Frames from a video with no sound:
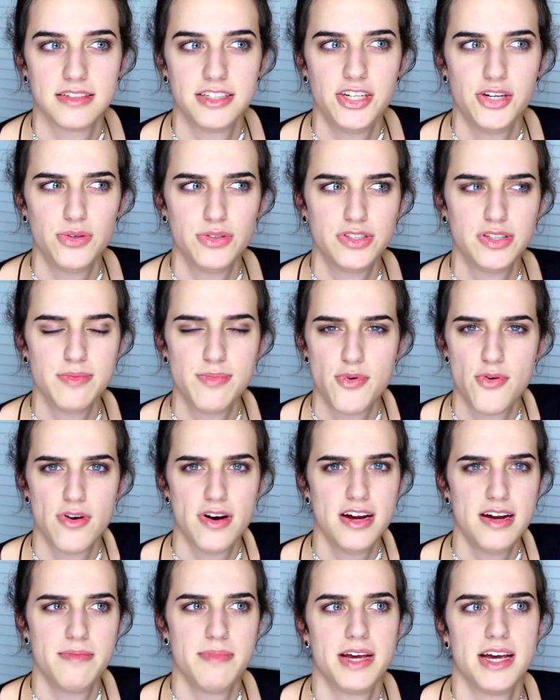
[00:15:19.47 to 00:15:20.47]
you know,
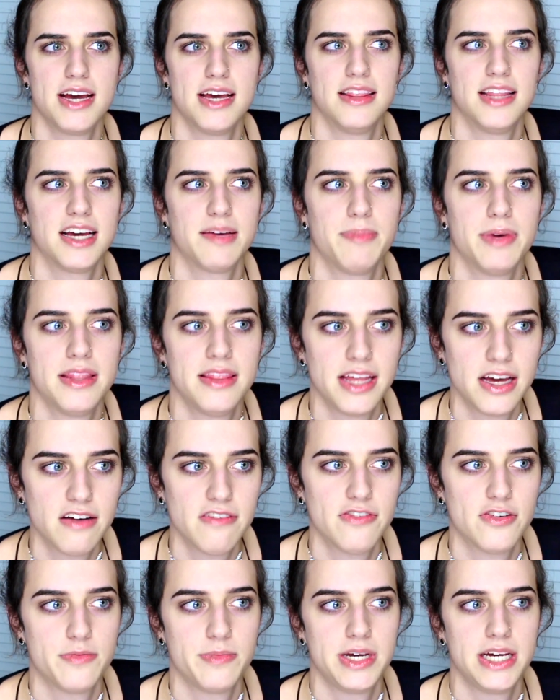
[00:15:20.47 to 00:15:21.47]
supported me and like been there
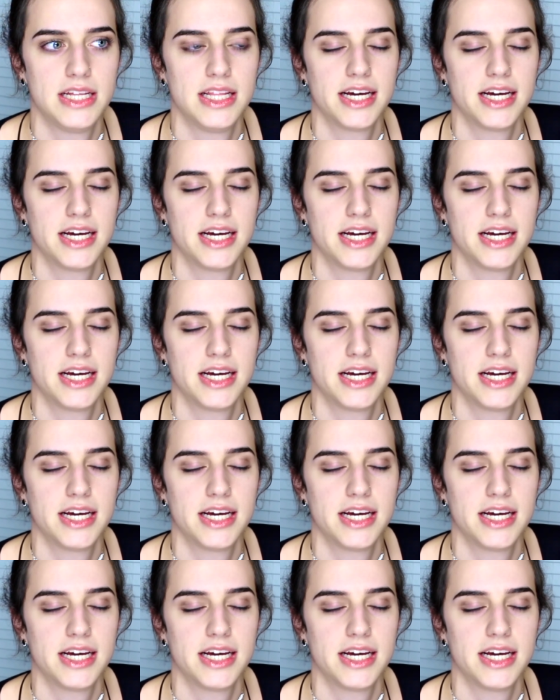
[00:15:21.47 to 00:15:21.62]
for me.